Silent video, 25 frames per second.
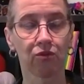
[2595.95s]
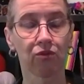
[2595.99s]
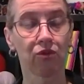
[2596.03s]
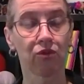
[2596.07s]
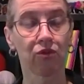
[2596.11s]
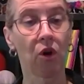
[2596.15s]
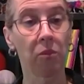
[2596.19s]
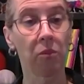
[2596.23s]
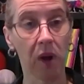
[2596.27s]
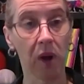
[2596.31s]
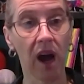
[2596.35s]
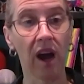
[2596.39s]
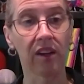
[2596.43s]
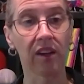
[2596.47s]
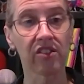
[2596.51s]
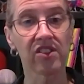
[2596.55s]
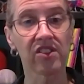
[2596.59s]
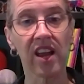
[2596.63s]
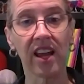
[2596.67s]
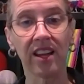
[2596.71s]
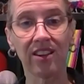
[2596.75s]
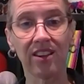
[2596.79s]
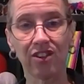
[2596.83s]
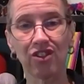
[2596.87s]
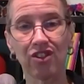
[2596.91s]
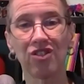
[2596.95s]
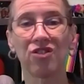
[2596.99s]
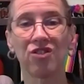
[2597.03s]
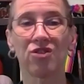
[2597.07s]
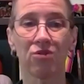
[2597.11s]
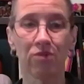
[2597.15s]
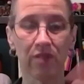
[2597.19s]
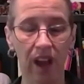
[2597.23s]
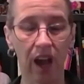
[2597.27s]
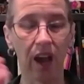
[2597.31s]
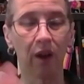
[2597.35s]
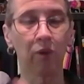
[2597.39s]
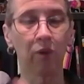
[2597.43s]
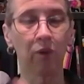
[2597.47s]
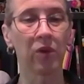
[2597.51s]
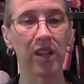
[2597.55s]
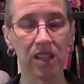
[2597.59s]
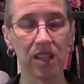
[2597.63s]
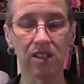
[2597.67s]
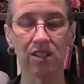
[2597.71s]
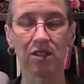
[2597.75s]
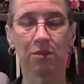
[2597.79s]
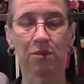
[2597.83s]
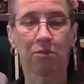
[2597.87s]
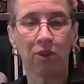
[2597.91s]
robust and to do that we
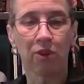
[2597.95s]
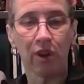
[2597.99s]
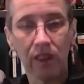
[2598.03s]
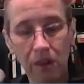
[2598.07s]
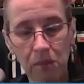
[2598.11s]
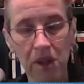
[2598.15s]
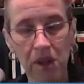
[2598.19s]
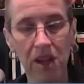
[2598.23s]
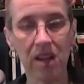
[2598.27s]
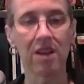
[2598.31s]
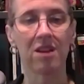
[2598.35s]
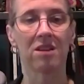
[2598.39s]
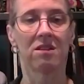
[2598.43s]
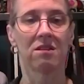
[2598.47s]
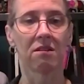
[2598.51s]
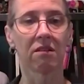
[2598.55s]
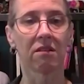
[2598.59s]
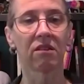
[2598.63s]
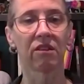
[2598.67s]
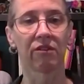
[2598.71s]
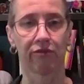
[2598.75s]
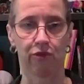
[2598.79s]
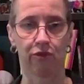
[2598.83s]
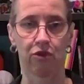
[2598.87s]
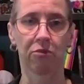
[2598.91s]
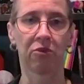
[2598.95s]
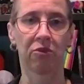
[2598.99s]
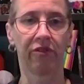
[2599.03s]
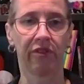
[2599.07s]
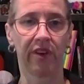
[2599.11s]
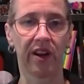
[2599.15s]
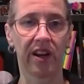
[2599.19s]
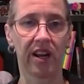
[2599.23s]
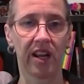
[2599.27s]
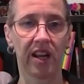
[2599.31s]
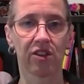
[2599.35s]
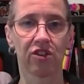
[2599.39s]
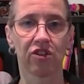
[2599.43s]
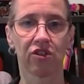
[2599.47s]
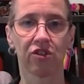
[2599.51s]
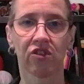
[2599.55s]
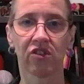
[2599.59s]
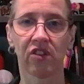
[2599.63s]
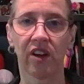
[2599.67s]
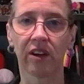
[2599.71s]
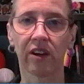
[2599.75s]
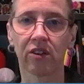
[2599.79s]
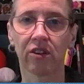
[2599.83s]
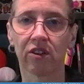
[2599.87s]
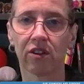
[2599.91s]
need to bring them in the formal financial
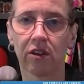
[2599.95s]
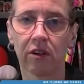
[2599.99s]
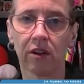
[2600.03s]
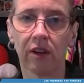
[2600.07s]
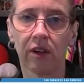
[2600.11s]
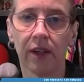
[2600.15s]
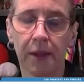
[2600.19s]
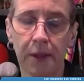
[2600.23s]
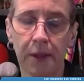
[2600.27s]
sector